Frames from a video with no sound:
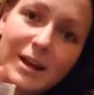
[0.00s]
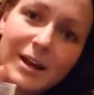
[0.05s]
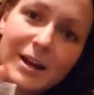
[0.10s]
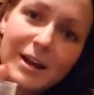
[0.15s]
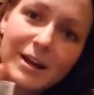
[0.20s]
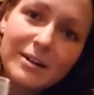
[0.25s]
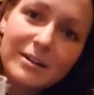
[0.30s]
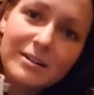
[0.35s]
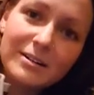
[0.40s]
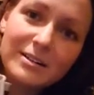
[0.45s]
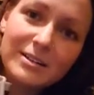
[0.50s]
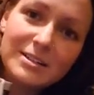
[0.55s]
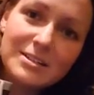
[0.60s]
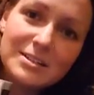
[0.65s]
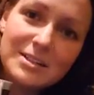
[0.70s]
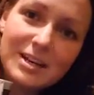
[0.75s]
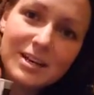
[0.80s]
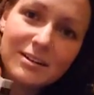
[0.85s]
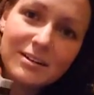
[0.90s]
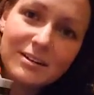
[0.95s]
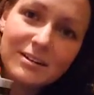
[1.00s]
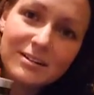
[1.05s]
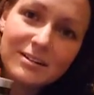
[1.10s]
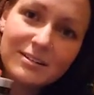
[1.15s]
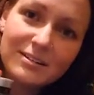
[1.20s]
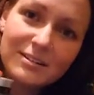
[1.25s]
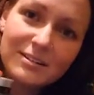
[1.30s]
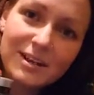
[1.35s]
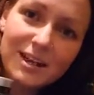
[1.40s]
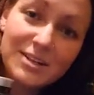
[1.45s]
wider container.
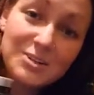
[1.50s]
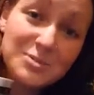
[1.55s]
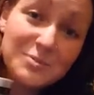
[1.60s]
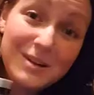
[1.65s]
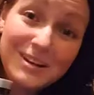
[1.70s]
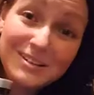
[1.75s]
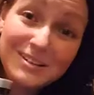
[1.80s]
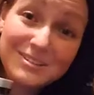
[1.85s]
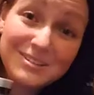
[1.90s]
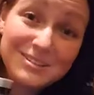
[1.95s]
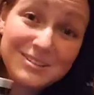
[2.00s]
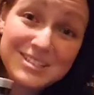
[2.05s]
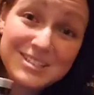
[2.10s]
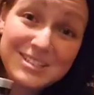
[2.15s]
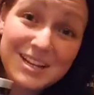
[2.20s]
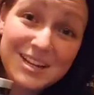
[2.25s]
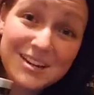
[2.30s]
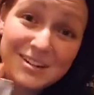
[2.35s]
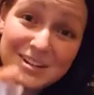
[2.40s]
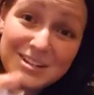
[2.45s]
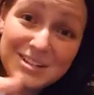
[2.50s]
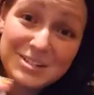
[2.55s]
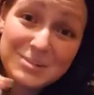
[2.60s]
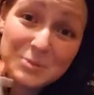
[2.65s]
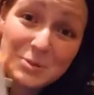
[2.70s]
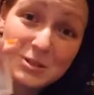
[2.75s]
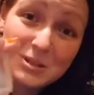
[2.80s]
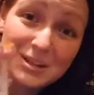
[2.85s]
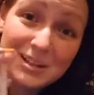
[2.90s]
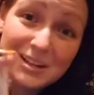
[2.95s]
I do mine in a little container. I
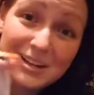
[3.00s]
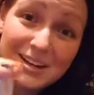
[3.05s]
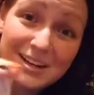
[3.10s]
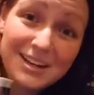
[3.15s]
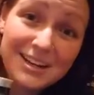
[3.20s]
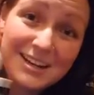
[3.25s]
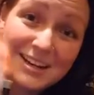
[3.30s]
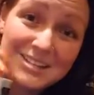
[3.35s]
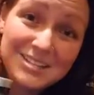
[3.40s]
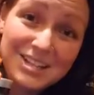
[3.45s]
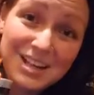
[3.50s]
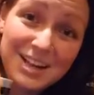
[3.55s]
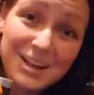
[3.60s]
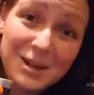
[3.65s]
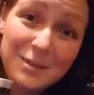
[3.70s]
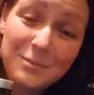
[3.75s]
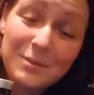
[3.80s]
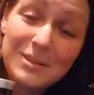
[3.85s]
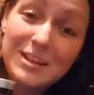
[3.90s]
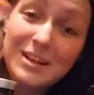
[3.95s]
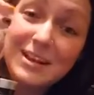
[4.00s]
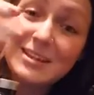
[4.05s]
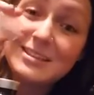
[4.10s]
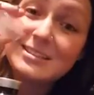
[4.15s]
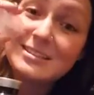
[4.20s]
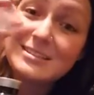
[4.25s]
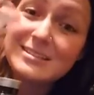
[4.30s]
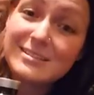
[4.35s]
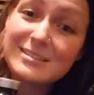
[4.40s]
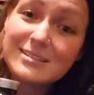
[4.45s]
just put the lid on it, shake it up, and then I
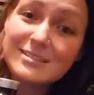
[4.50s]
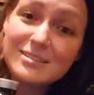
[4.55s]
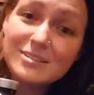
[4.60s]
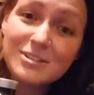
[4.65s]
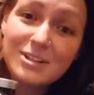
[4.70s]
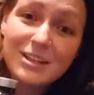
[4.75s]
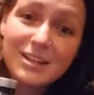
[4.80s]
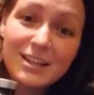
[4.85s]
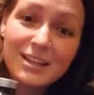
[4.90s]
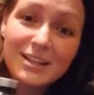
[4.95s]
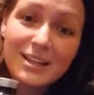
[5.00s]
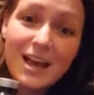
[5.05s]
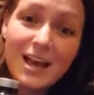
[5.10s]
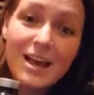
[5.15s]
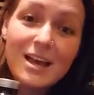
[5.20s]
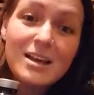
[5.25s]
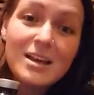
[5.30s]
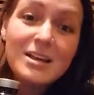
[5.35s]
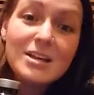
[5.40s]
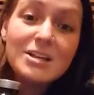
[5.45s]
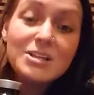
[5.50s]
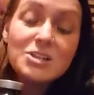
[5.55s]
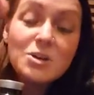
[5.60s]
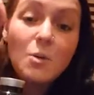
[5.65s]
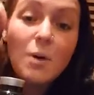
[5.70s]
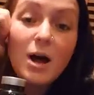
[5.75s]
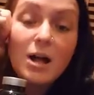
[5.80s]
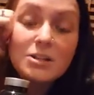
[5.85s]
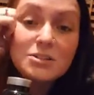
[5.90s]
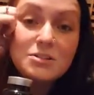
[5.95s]
drink it like that.
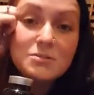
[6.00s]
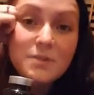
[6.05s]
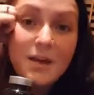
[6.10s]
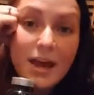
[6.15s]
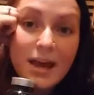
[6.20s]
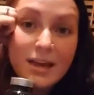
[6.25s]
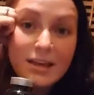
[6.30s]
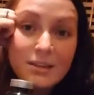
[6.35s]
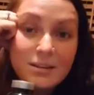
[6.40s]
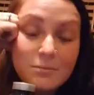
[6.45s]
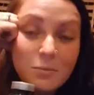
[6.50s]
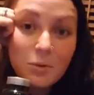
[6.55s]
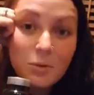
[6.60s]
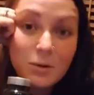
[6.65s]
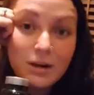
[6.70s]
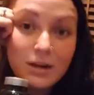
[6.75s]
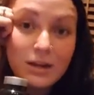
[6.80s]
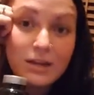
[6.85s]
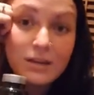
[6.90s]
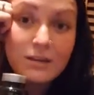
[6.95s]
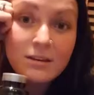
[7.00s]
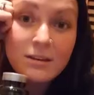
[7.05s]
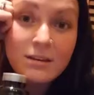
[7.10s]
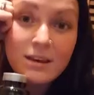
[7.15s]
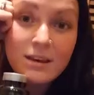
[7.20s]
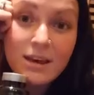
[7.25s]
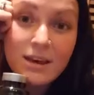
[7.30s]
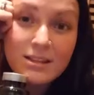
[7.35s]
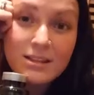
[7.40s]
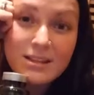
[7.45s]
So I'll do that in the morning.
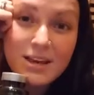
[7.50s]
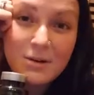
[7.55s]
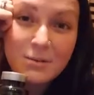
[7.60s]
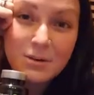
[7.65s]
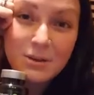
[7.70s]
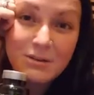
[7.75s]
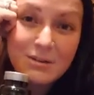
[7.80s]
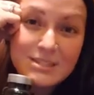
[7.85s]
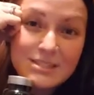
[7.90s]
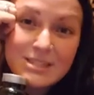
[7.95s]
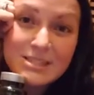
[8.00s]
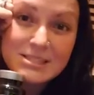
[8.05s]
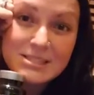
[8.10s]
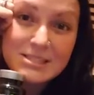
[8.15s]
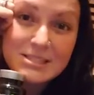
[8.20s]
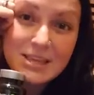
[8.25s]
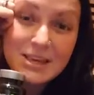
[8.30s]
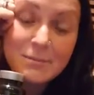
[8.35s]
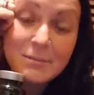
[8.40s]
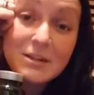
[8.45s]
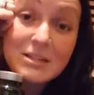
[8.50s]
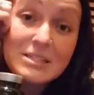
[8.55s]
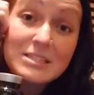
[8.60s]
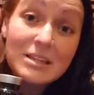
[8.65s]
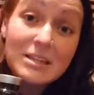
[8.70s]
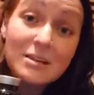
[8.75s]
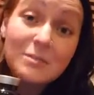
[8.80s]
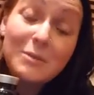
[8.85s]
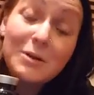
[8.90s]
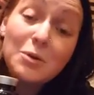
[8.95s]
That way you guys can see it. But it's
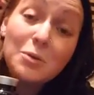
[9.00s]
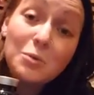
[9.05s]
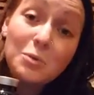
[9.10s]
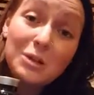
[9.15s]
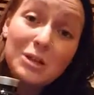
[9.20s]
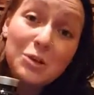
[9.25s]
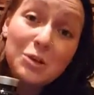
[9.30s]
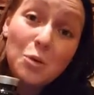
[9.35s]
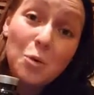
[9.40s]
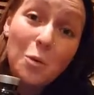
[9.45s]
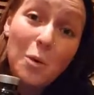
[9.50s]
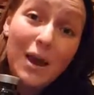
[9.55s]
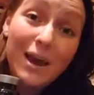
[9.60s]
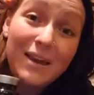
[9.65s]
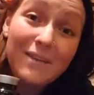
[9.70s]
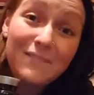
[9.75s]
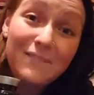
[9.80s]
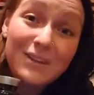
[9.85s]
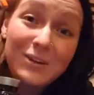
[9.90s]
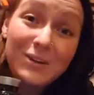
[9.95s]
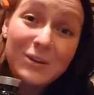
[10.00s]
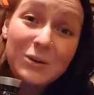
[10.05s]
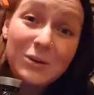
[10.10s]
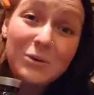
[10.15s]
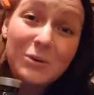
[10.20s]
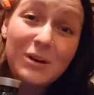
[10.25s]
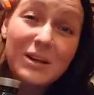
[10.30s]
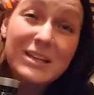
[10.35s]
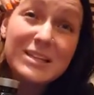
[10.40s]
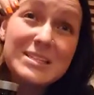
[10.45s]
going to be a really quiet
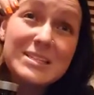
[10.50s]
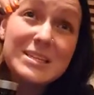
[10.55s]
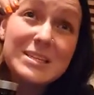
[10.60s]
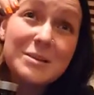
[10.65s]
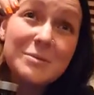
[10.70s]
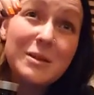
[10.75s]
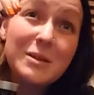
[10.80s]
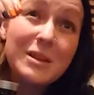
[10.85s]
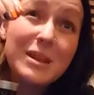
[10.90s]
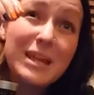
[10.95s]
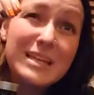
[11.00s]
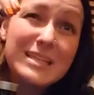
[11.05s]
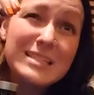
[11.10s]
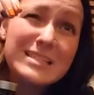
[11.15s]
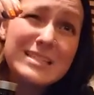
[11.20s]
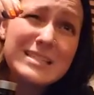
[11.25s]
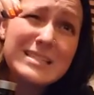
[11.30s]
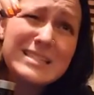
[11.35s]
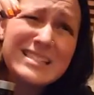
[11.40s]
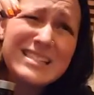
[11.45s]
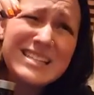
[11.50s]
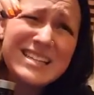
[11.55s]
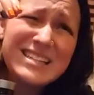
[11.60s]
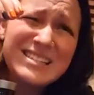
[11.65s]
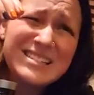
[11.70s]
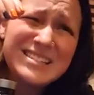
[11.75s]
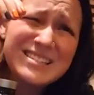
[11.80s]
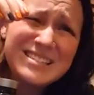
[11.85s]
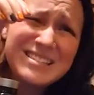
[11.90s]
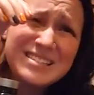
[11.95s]
video, and it's going to be like
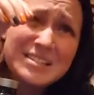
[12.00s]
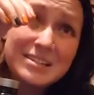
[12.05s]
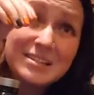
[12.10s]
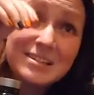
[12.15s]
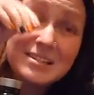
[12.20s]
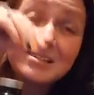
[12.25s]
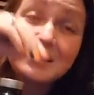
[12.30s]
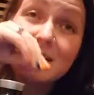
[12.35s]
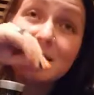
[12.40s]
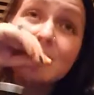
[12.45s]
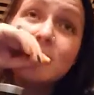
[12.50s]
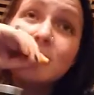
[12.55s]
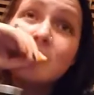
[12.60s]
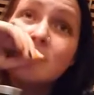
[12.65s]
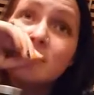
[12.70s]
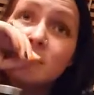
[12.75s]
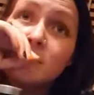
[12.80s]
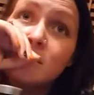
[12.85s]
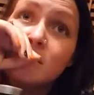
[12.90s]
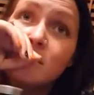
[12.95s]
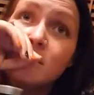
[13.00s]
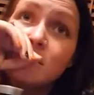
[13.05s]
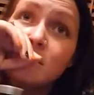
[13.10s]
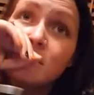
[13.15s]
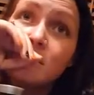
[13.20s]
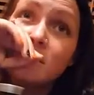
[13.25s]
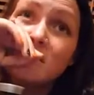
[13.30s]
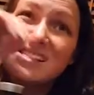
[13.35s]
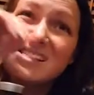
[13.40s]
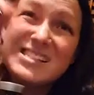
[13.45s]

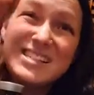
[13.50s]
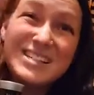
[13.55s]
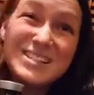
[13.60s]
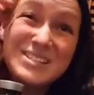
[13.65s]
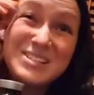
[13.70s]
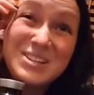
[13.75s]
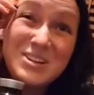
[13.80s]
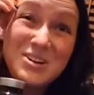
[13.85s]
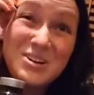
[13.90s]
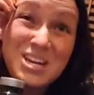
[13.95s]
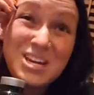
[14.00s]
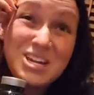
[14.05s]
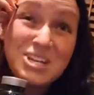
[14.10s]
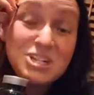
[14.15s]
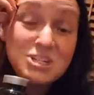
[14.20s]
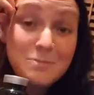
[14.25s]
6:30ish